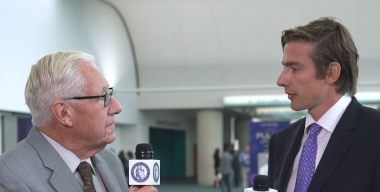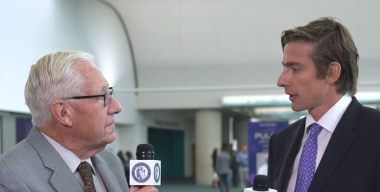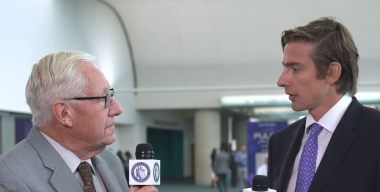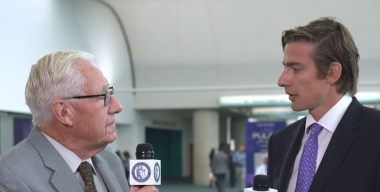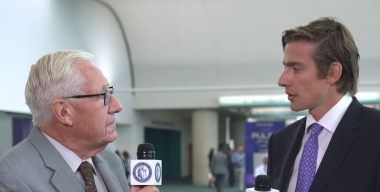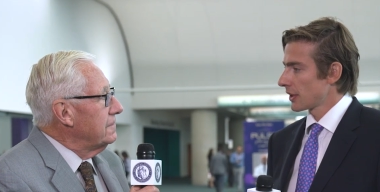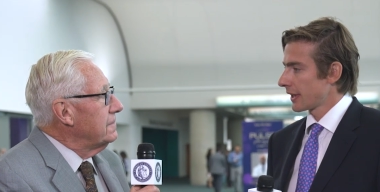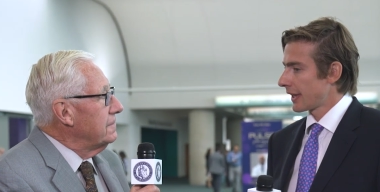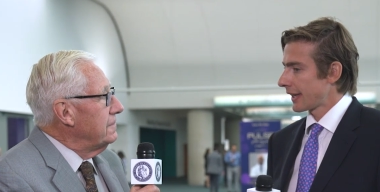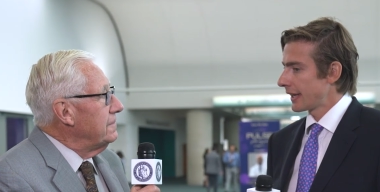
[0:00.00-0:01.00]
Speaker 1: of technology
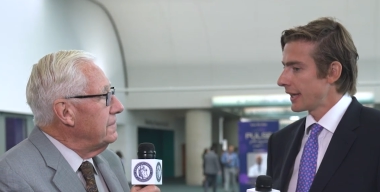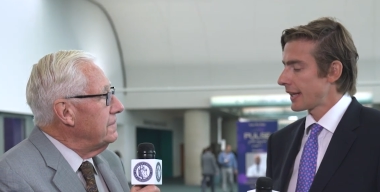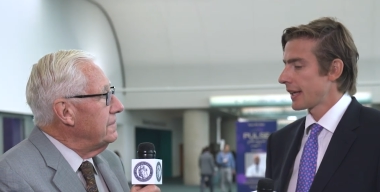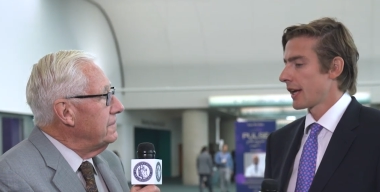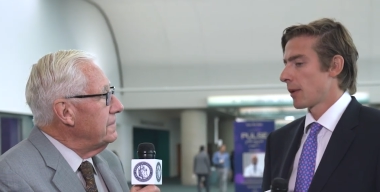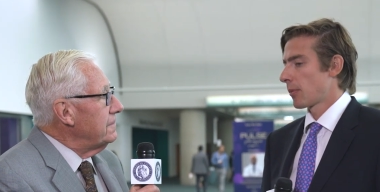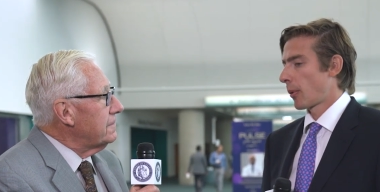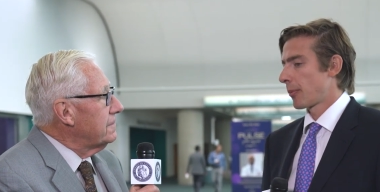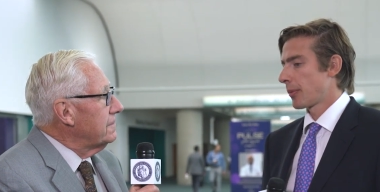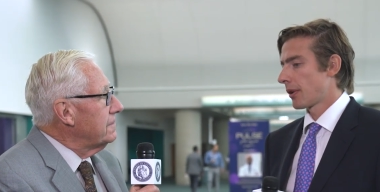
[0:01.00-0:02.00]
and technique. But
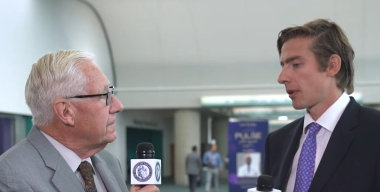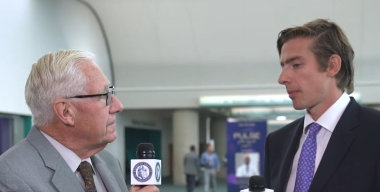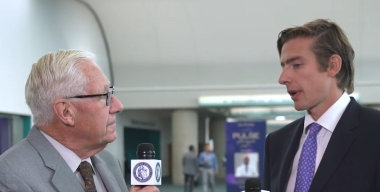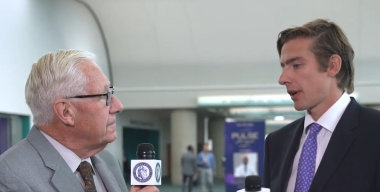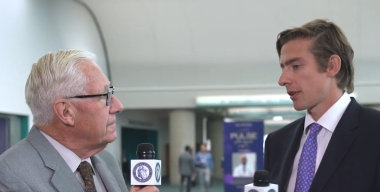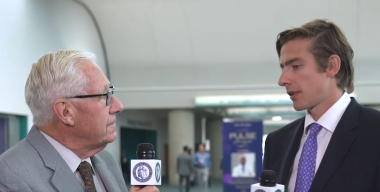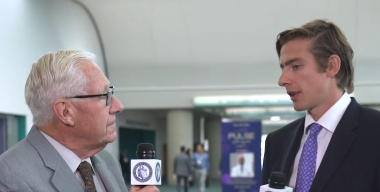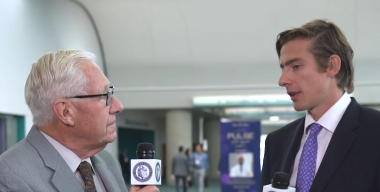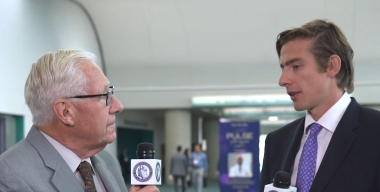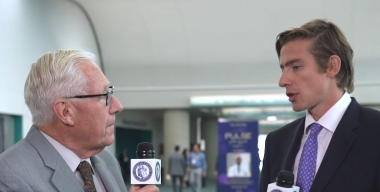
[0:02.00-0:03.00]
when we compared
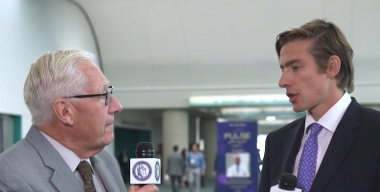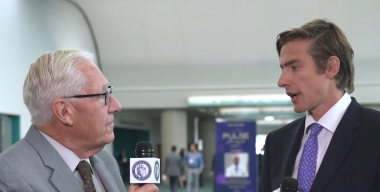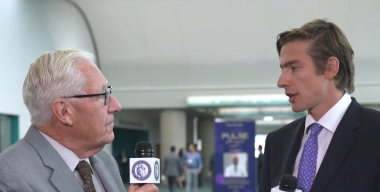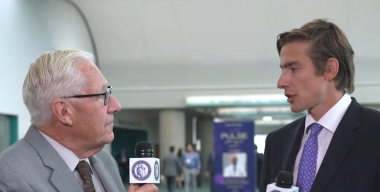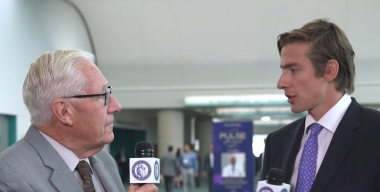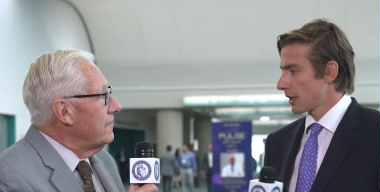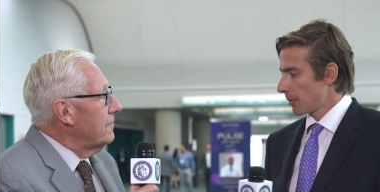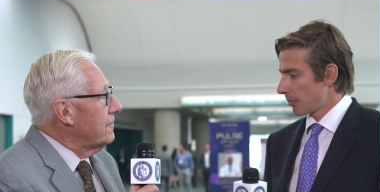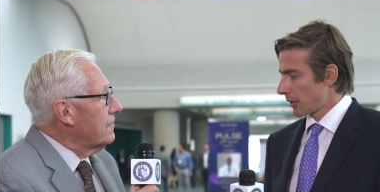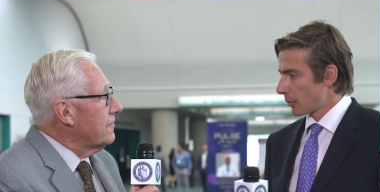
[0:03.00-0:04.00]
the, the change
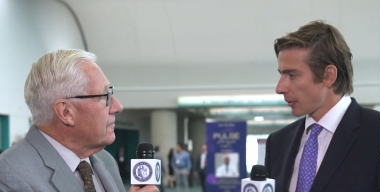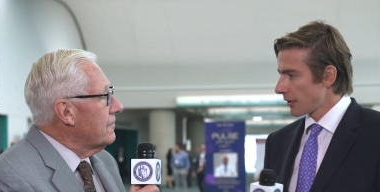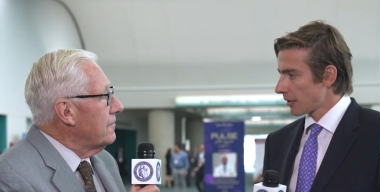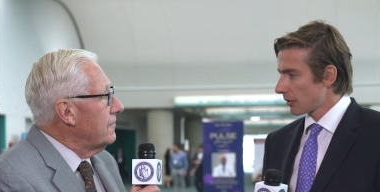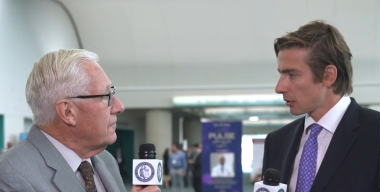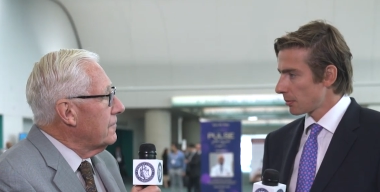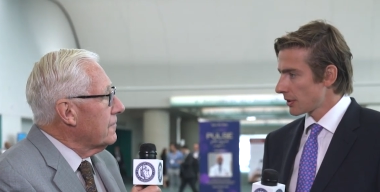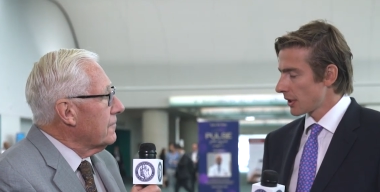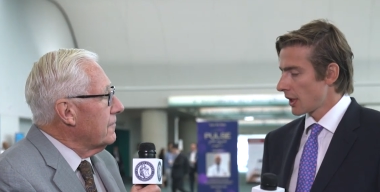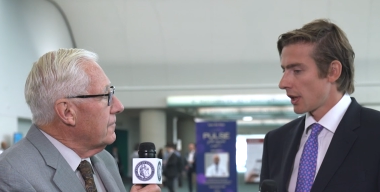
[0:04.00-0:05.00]
between the
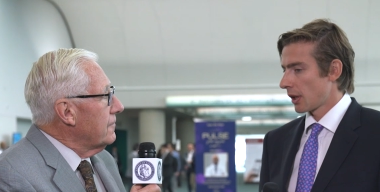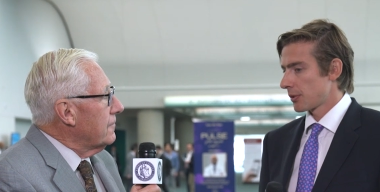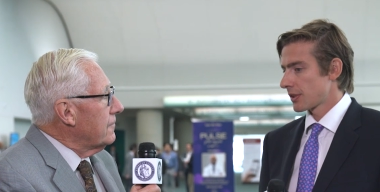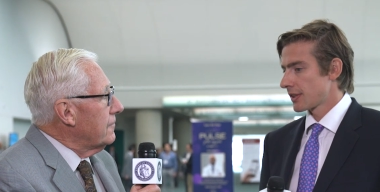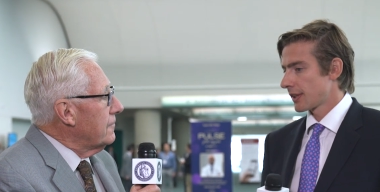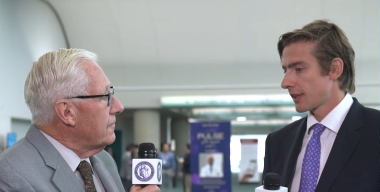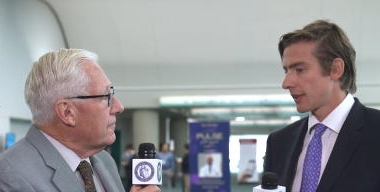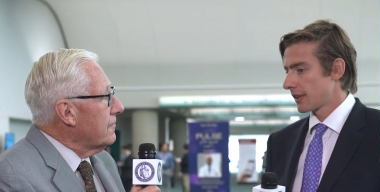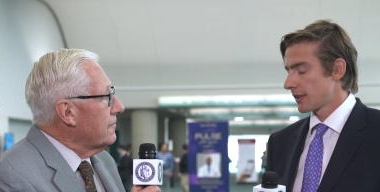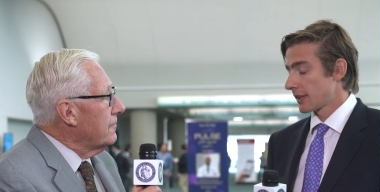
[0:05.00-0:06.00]
groups, there was a
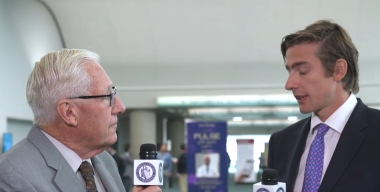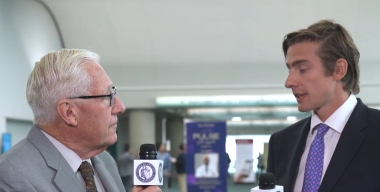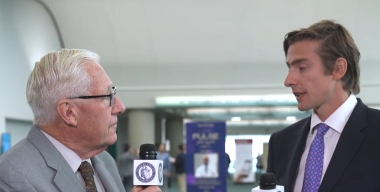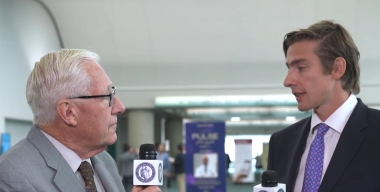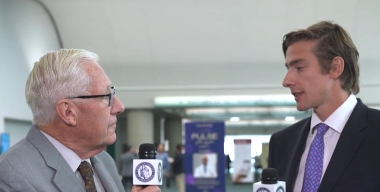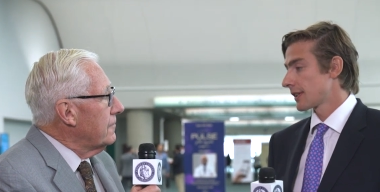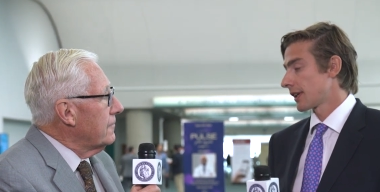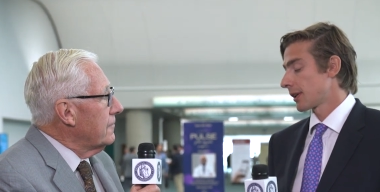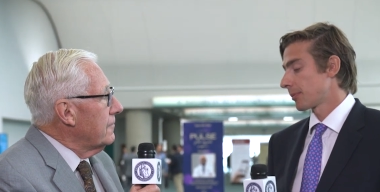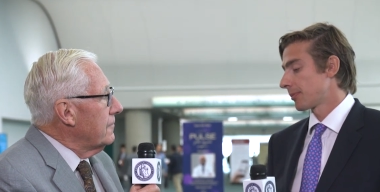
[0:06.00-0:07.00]
statistical
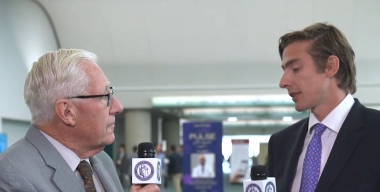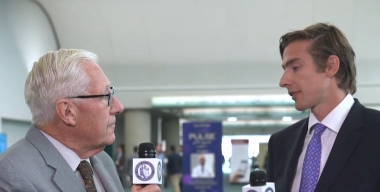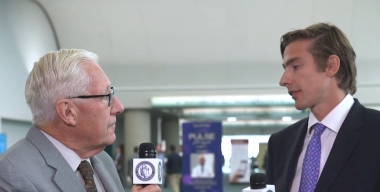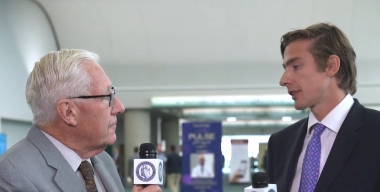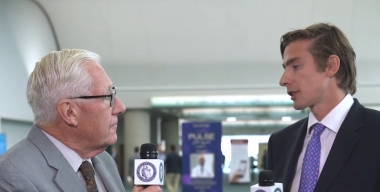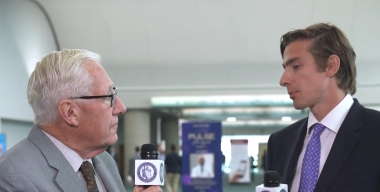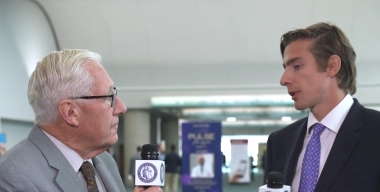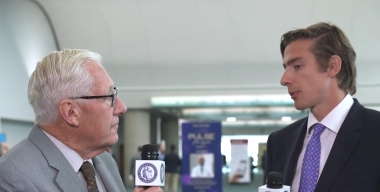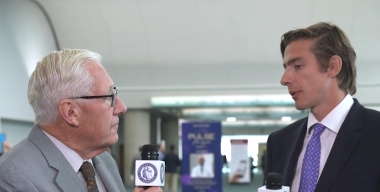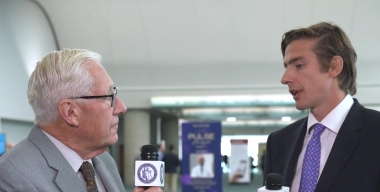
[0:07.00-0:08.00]
um, difference
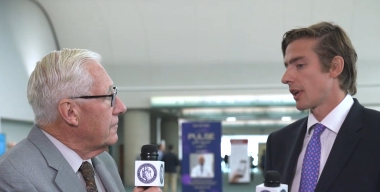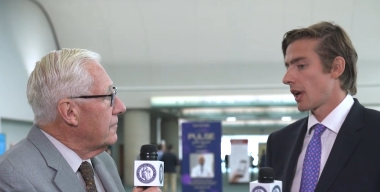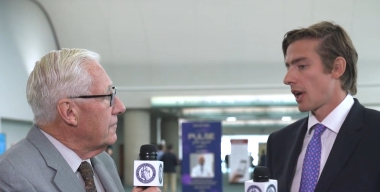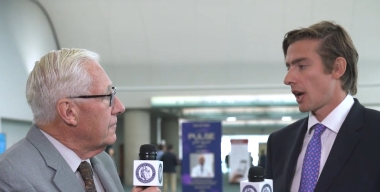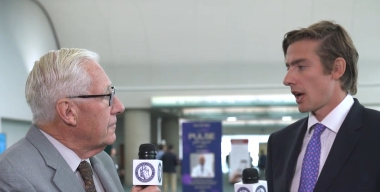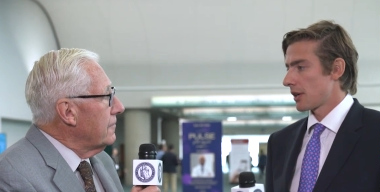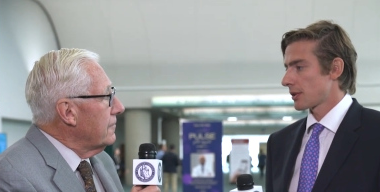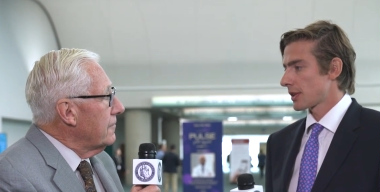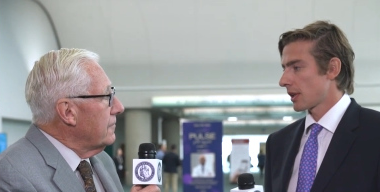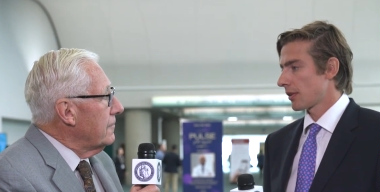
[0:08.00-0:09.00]
between
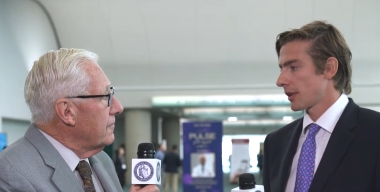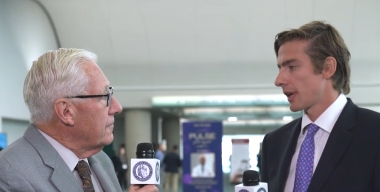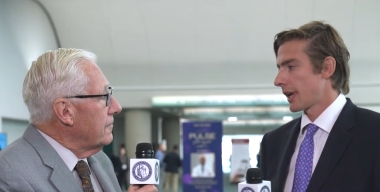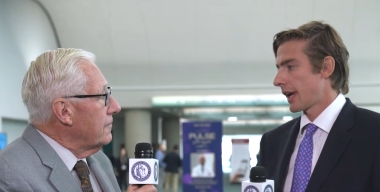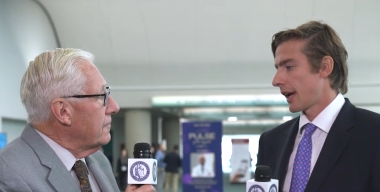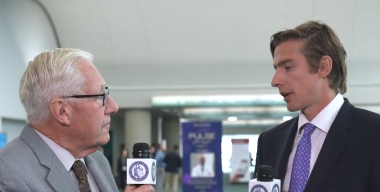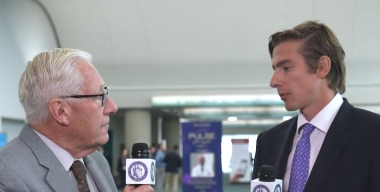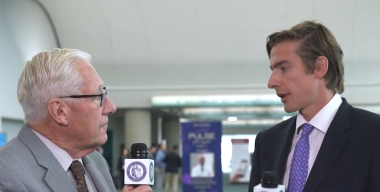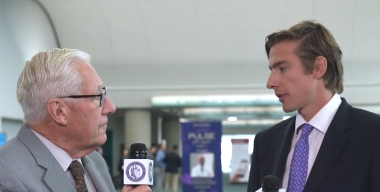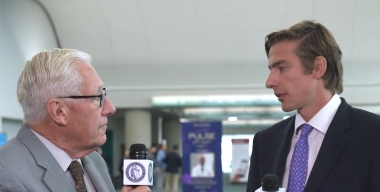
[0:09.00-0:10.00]
ultrasound and
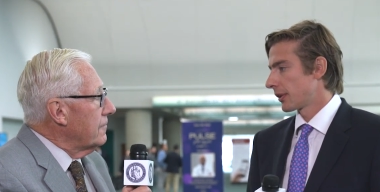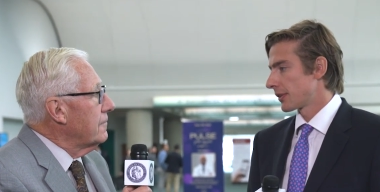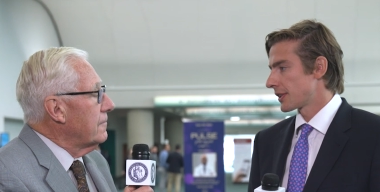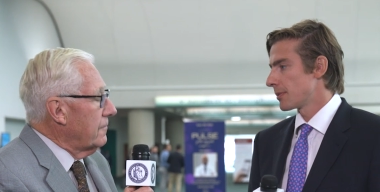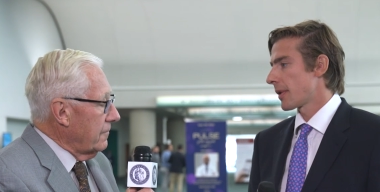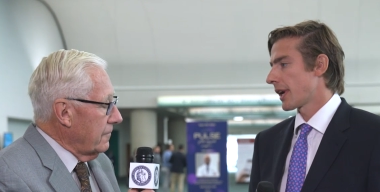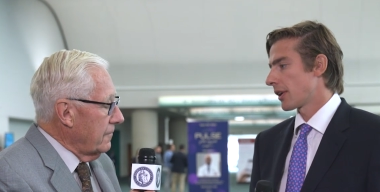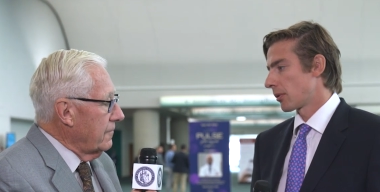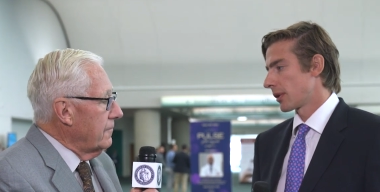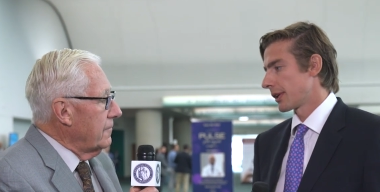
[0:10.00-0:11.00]
radio frequency main
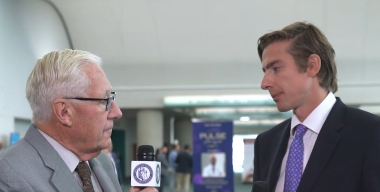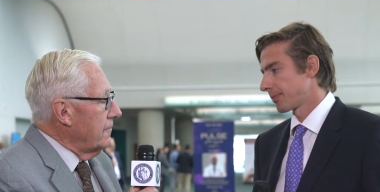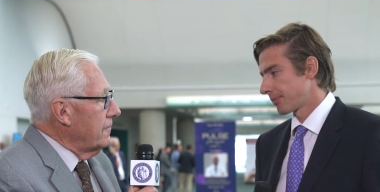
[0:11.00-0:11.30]
only